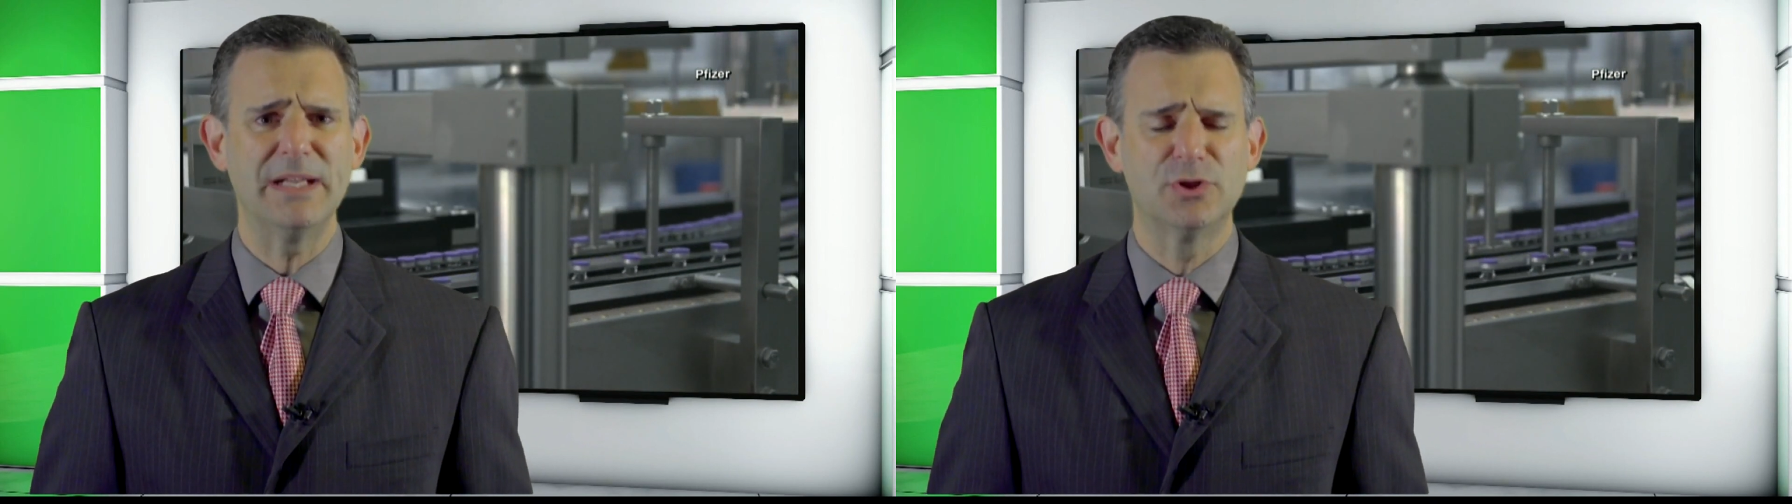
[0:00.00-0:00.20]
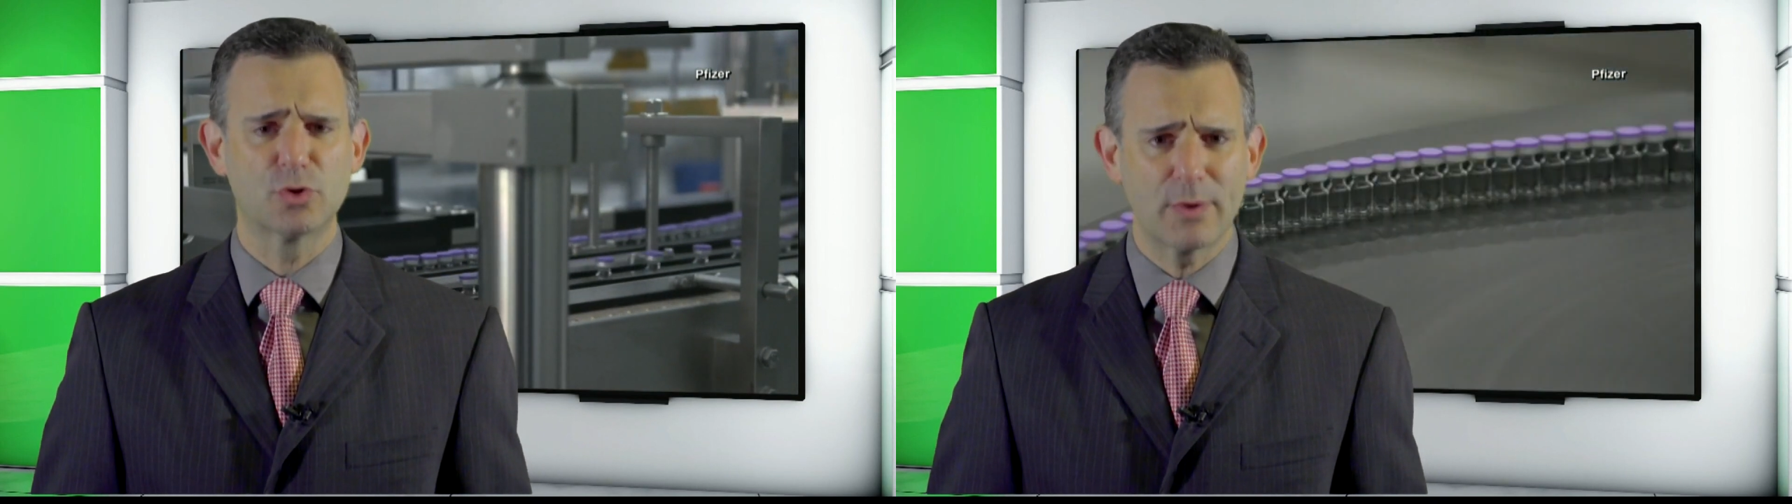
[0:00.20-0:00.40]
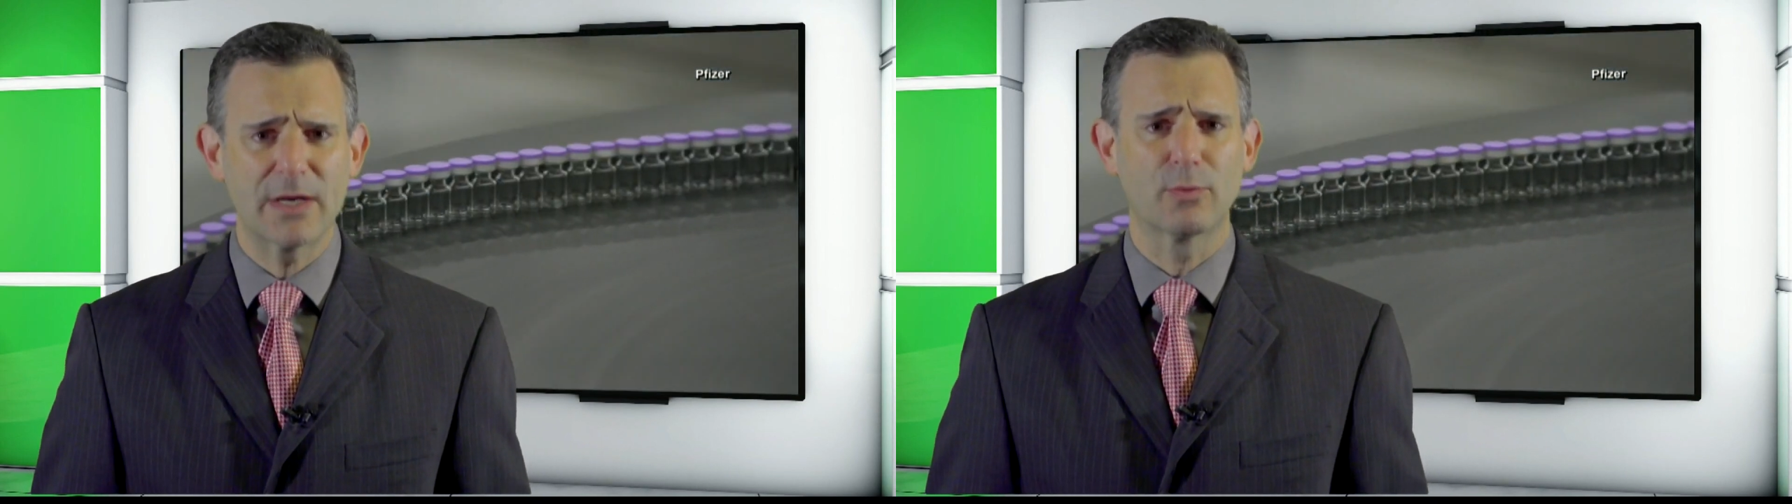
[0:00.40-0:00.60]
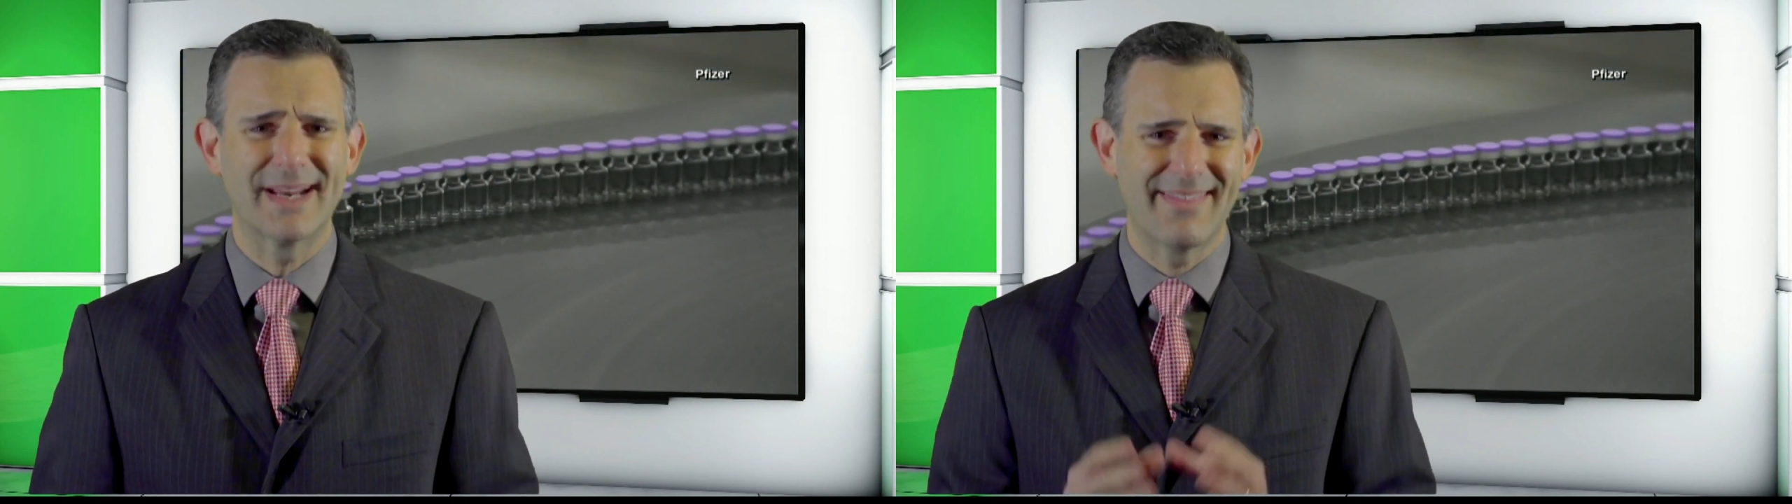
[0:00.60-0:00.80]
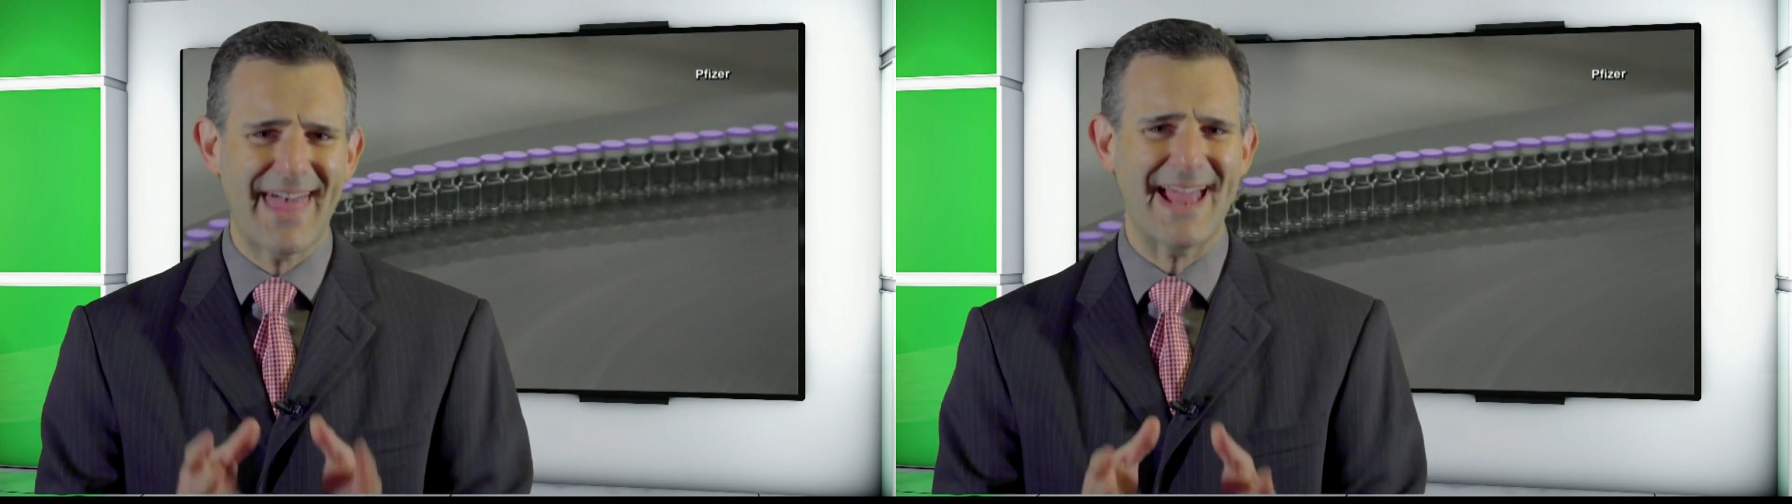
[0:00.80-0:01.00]
be
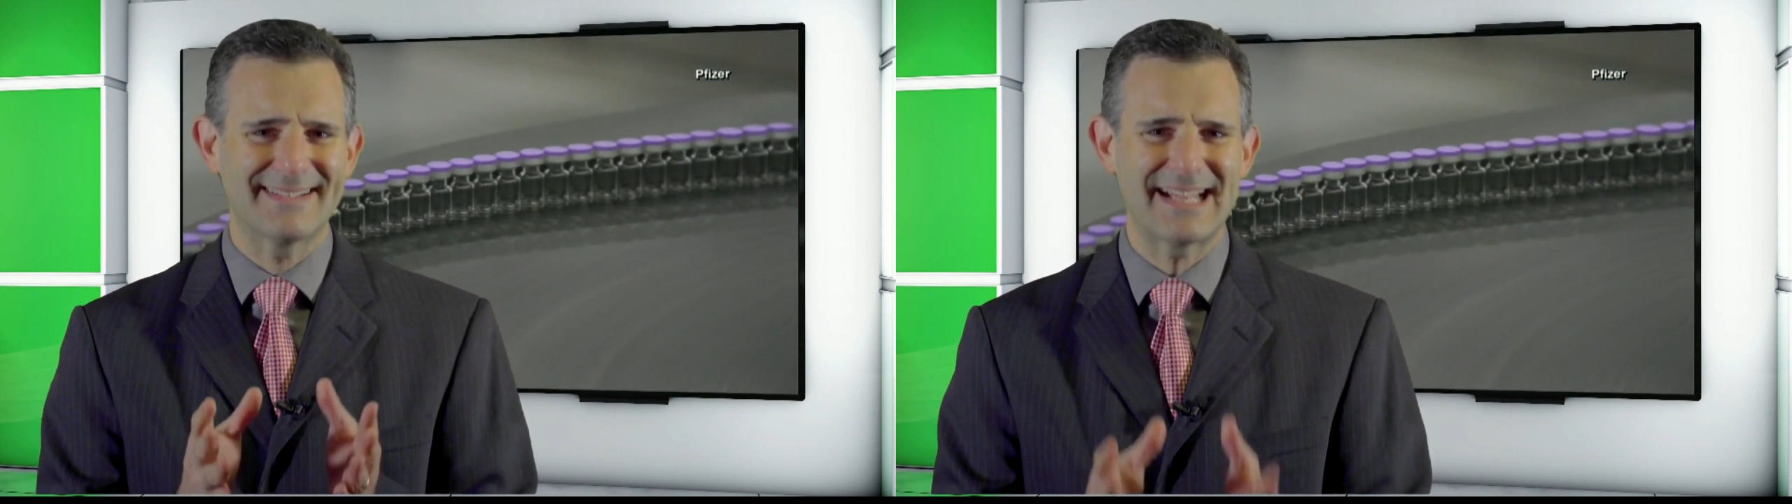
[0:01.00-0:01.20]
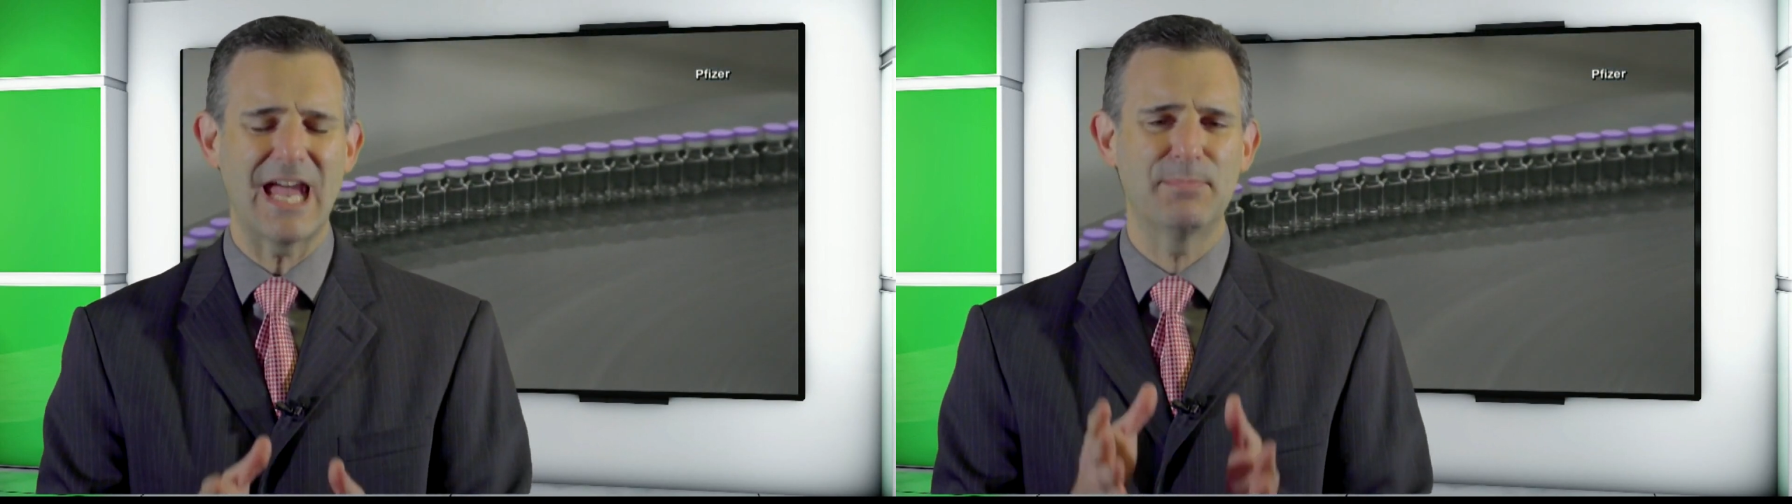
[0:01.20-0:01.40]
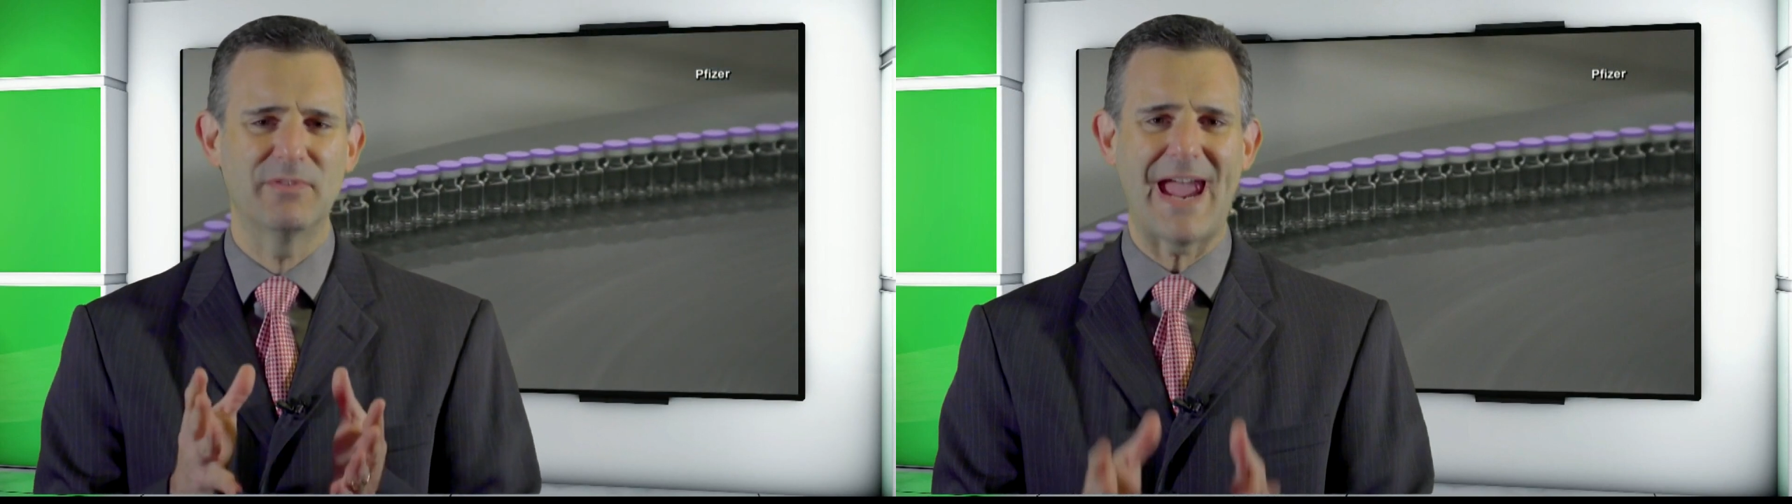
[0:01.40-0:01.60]
triggering that type of